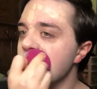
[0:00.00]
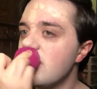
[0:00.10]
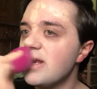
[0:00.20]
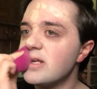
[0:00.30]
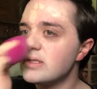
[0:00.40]

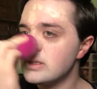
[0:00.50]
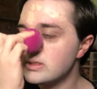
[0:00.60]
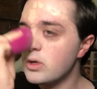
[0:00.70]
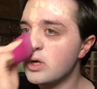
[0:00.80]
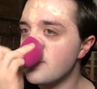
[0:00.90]
and it doesn't
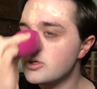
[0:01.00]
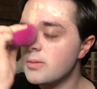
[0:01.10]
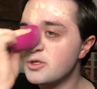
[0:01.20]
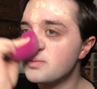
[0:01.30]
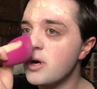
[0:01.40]
soak up too
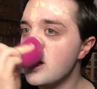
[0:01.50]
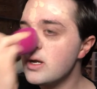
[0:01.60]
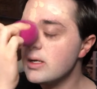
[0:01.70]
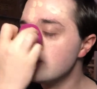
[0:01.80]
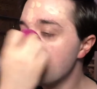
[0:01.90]
much
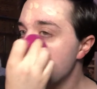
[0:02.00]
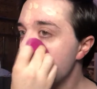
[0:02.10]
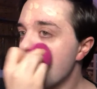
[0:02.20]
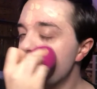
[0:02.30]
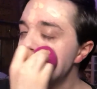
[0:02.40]
product.
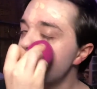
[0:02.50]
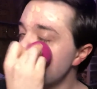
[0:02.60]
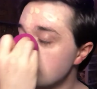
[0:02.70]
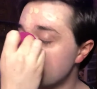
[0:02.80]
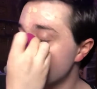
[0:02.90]
This
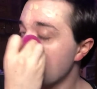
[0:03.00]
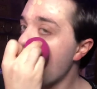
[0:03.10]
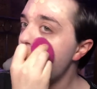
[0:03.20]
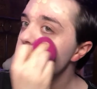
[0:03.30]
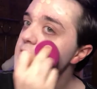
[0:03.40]
sponge is just
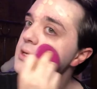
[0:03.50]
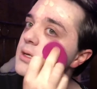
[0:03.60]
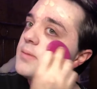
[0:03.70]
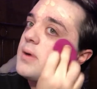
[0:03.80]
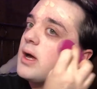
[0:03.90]

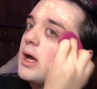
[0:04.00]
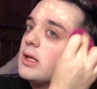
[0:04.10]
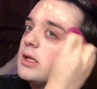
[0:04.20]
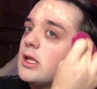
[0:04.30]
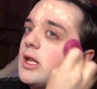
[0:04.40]
awesome. I
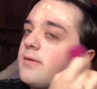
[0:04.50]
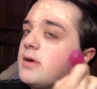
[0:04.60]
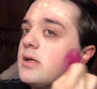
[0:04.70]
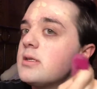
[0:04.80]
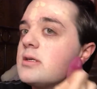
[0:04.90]
love
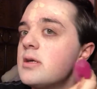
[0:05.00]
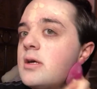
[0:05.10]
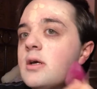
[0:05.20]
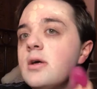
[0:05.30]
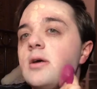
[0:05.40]
it.
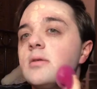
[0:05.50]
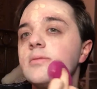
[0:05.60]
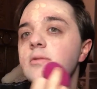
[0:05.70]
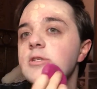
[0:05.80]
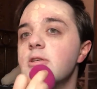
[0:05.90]

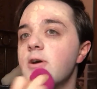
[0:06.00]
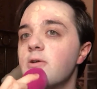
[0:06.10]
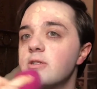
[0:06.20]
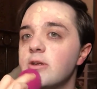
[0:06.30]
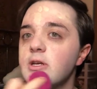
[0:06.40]
So
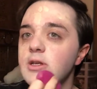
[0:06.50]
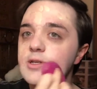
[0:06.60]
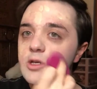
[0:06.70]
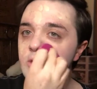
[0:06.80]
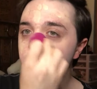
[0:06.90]
we're just gonna
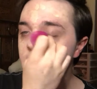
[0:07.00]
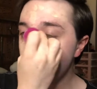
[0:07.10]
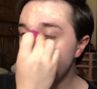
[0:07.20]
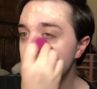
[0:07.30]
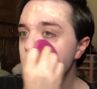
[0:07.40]
continue to
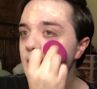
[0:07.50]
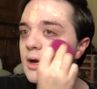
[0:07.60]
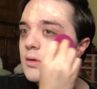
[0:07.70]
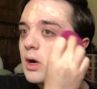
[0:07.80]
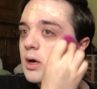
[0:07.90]
blend, and look at
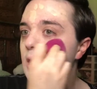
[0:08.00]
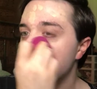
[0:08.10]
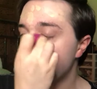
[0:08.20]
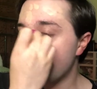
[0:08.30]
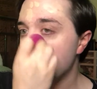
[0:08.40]
how
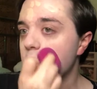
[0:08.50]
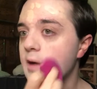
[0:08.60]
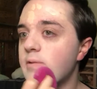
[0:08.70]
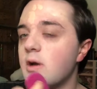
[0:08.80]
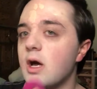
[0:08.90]
good that
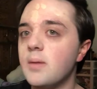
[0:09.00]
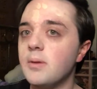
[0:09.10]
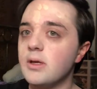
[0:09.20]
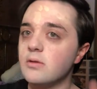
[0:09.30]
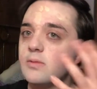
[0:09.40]
covered up
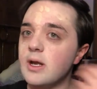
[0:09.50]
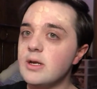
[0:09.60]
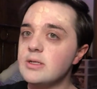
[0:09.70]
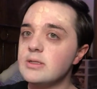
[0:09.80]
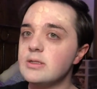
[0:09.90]
like the
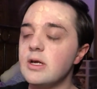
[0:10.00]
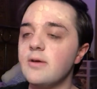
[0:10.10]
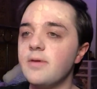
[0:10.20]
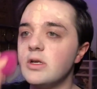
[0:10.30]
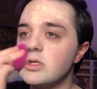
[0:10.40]
redness and
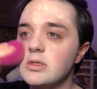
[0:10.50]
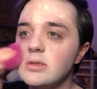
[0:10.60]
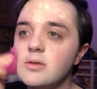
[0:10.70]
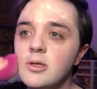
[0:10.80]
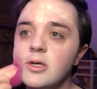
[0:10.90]
stuff. It just,